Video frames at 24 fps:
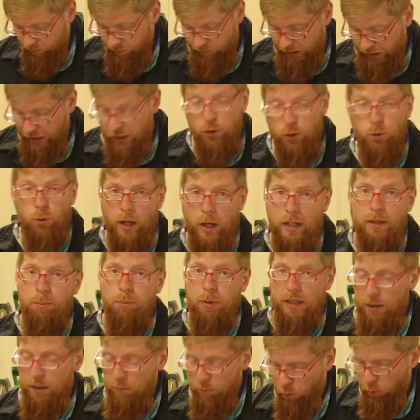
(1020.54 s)

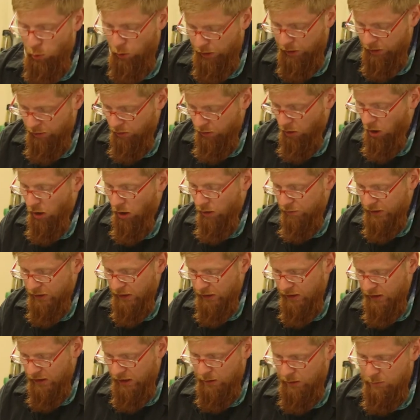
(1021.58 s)
incredibly important
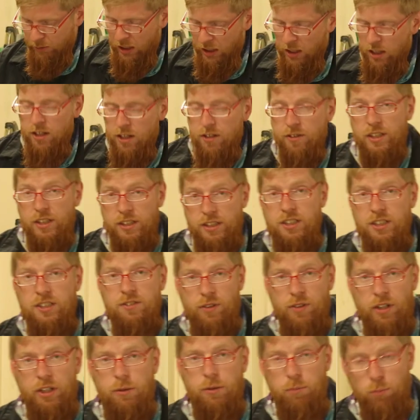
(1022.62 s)
oftentimes. This is
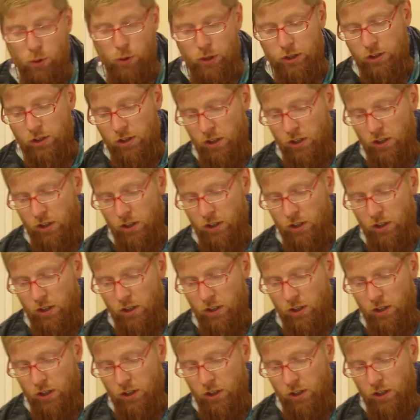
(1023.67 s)
very important